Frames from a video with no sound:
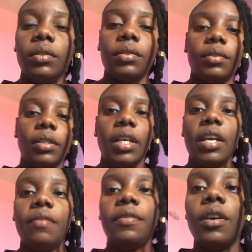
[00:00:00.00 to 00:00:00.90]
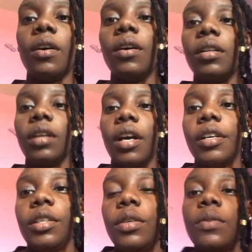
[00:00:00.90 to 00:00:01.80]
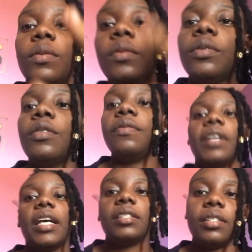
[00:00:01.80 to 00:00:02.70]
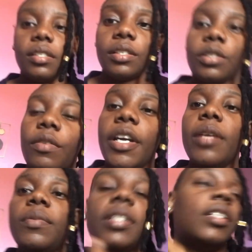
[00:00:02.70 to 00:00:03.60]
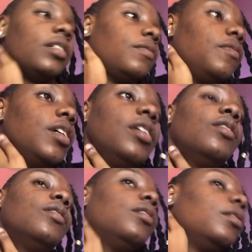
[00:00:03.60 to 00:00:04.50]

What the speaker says: if y'all are new, don't forget to subscribe to this video.